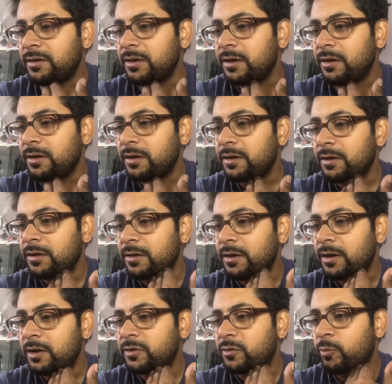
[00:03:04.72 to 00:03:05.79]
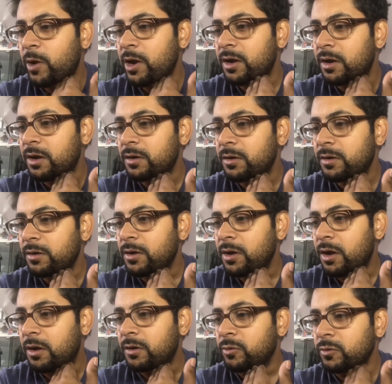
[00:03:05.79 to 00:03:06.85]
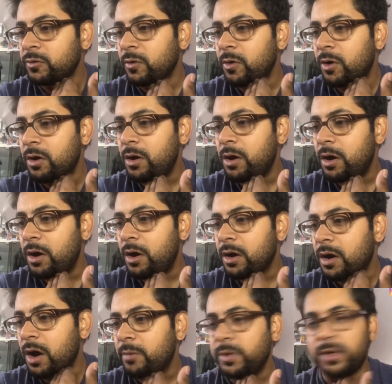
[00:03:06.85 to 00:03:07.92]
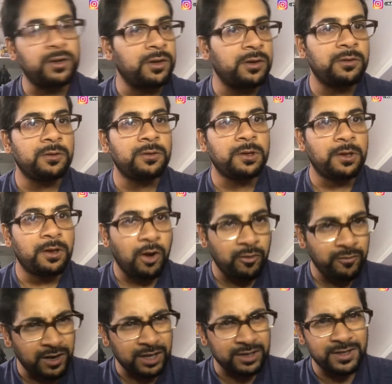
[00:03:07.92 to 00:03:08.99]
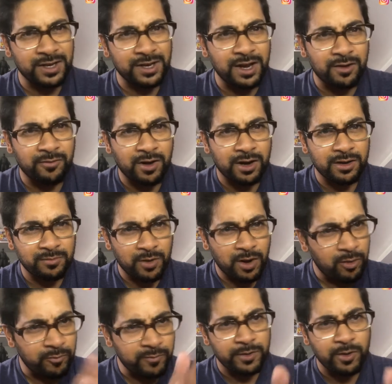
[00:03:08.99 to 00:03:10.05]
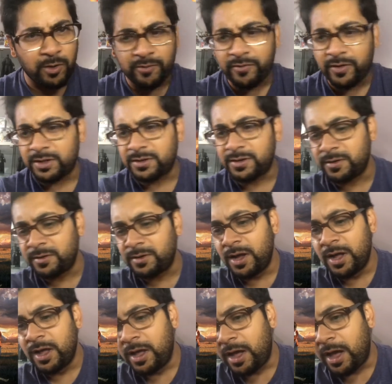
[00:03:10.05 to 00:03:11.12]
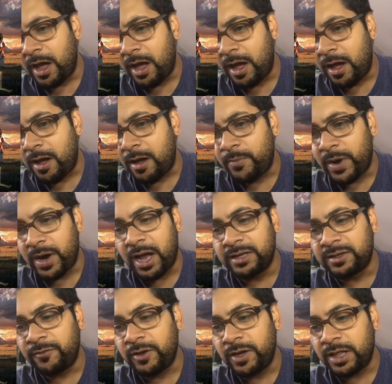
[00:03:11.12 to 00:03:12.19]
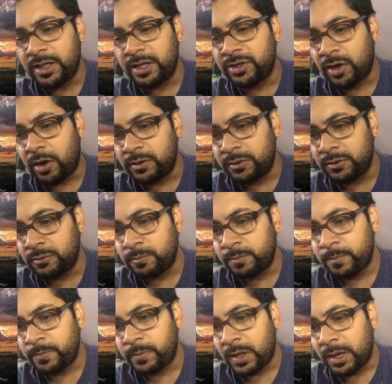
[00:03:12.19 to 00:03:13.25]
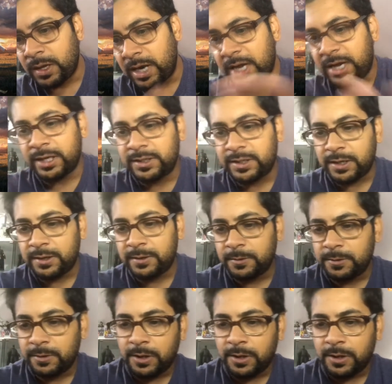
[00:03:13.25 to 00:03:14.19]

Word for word: uh, Adewale Akinnuoye-Agbaje. Hopefully I said that right. No offense, dude. Uh, but guys, if you get the chance, like I said,